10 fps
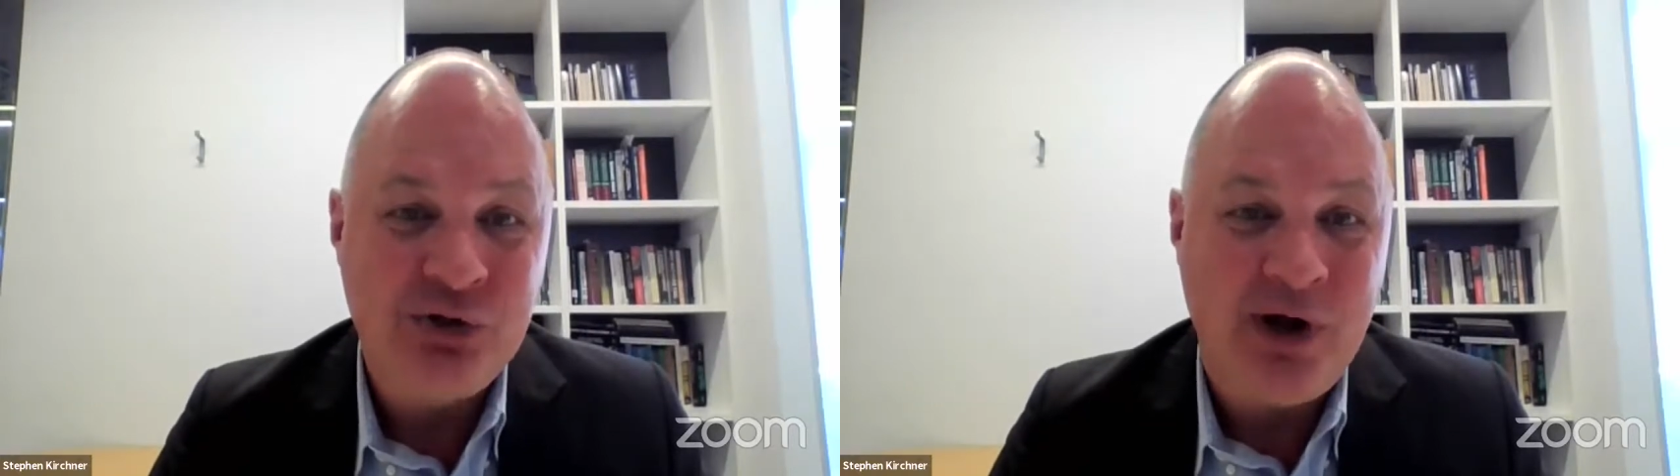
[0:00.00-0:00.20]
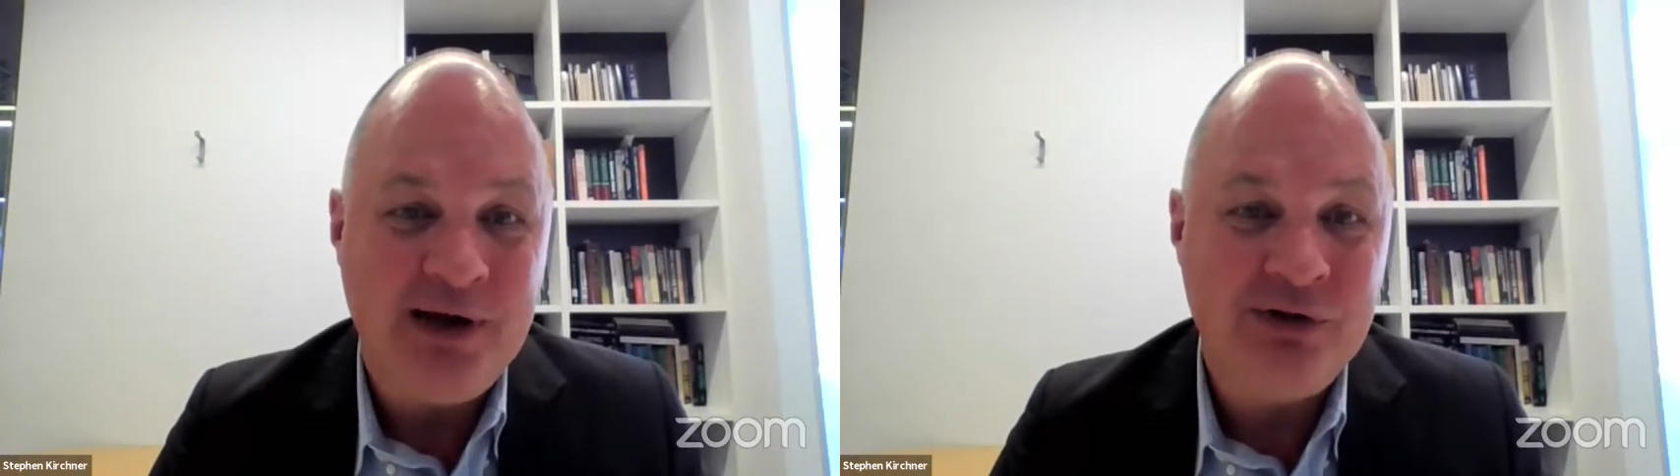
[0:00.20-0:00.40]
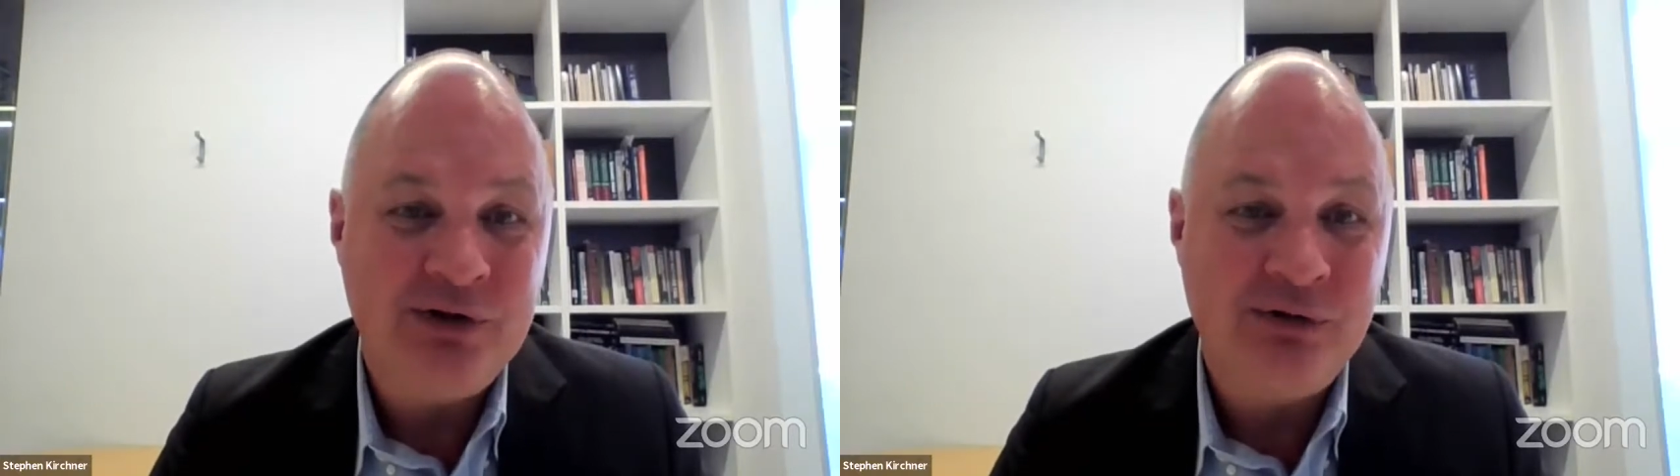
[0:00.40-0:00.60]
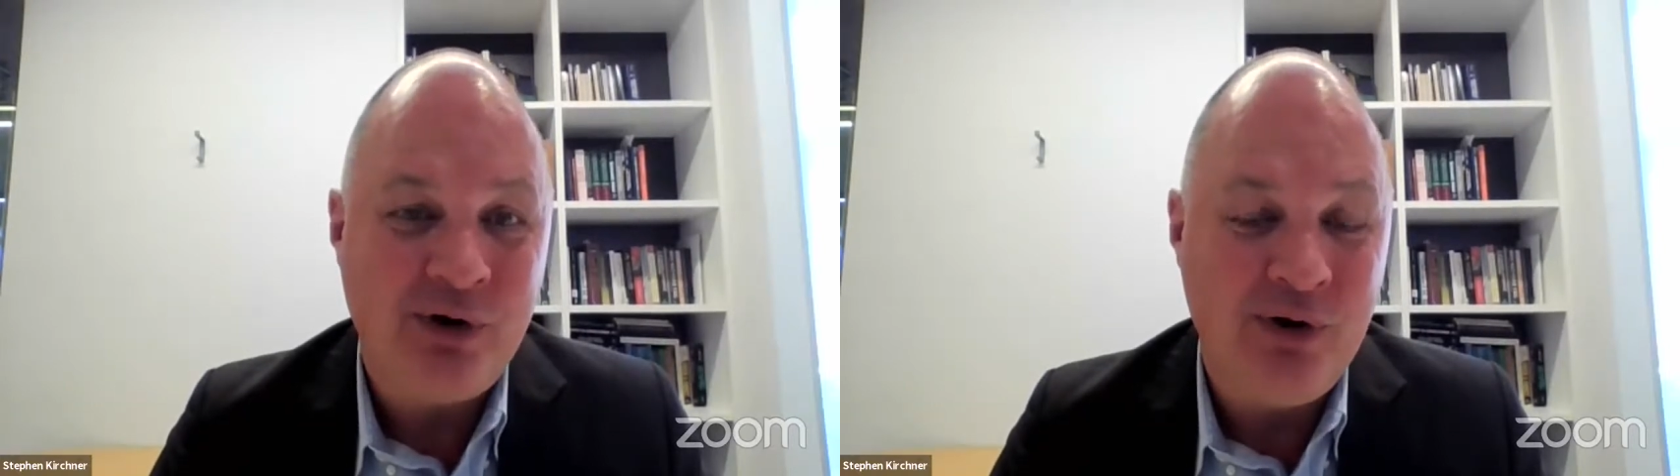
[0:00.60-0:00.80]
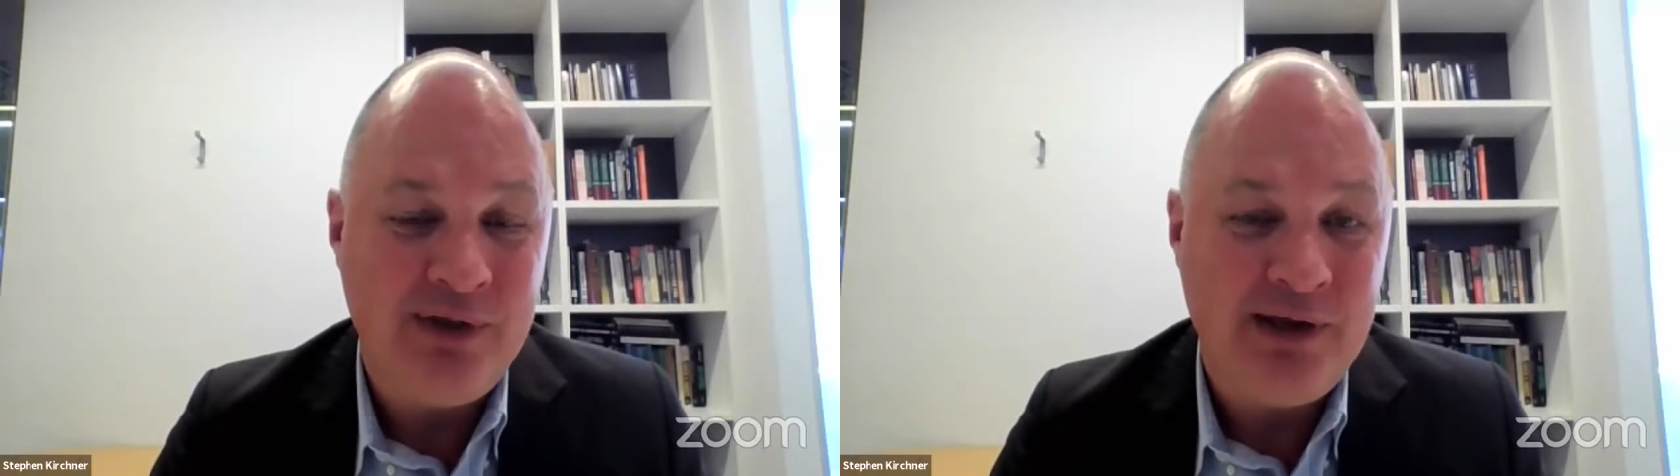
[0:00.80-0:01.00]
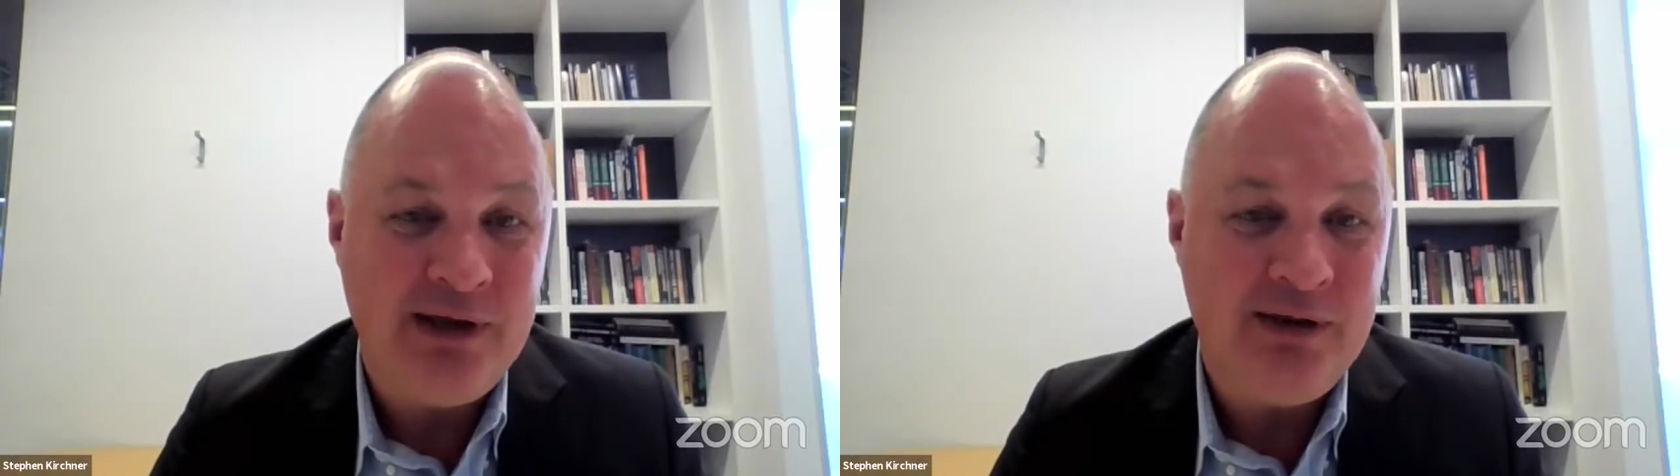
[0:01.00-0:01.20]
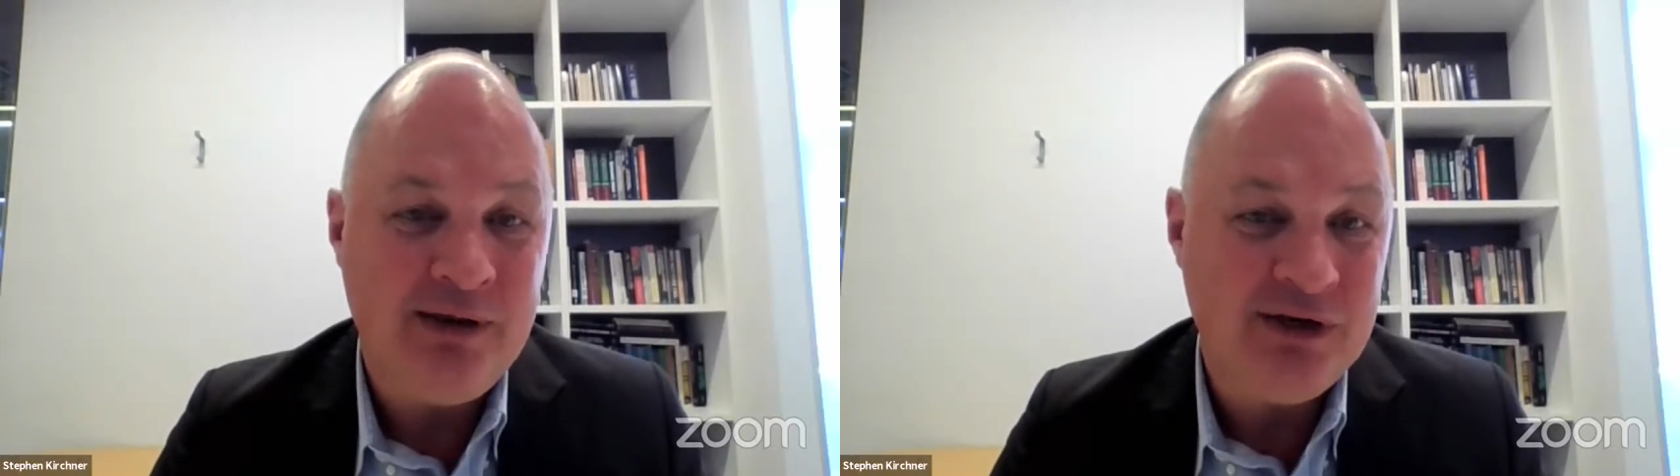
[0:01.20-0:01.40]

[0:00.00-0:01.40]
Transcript: trying to throw the